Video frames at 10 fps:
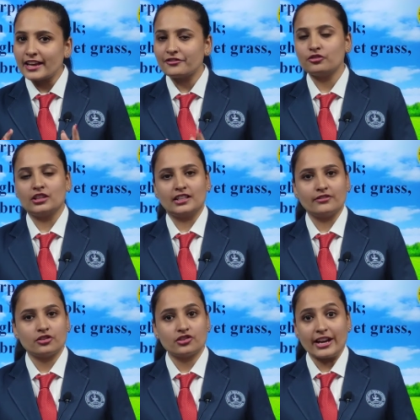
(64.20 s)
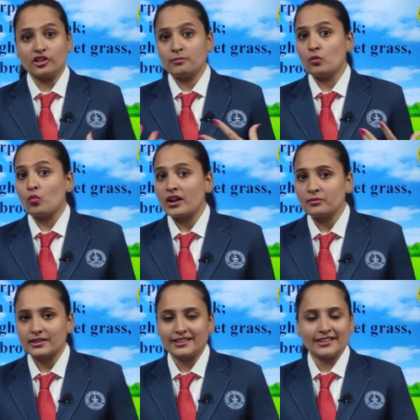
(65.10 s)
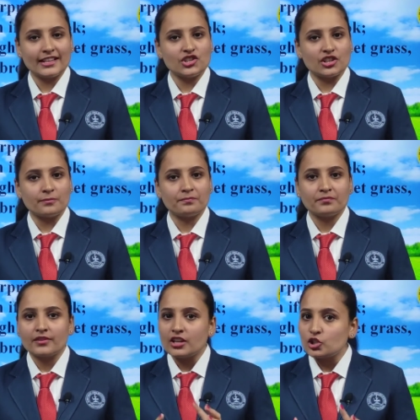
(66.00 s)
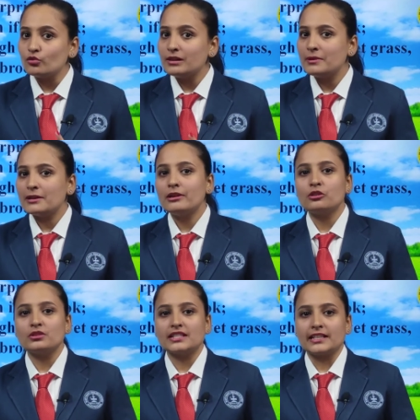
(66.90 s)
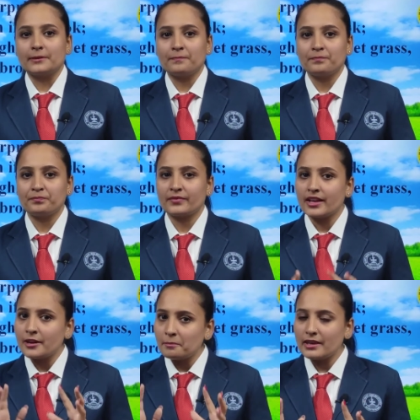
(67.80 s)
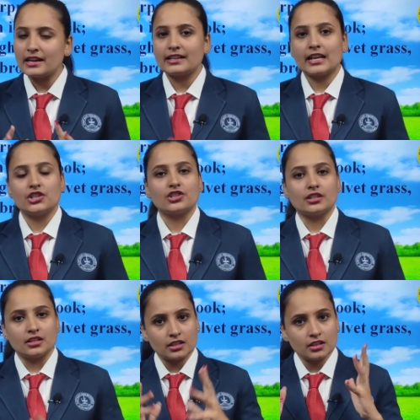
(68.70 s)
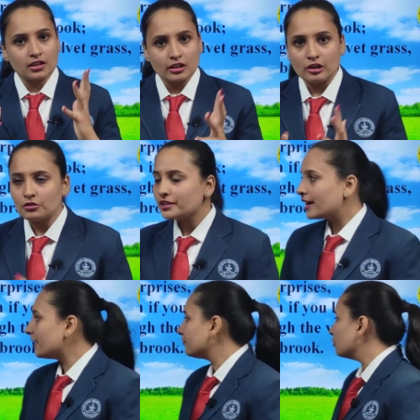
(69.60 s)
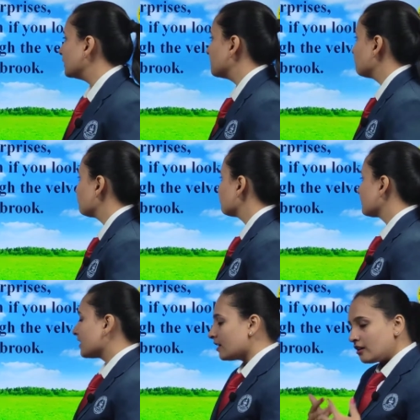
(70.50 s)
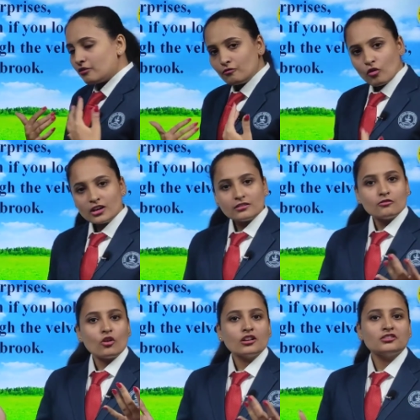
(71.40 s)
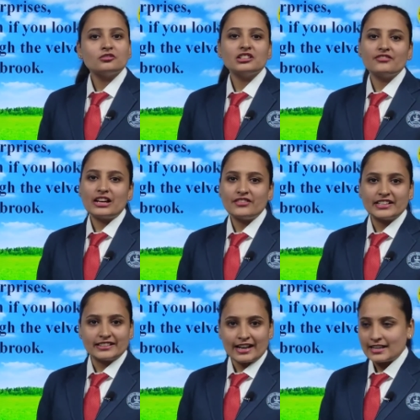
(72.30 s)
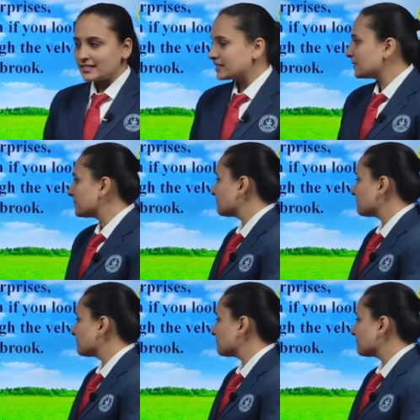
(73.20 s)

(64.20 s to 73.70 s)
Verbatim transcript: carefully, if you try to be one with the nature, you will be able to see. Pay attention, look carefully, walk, walk through the velvet grass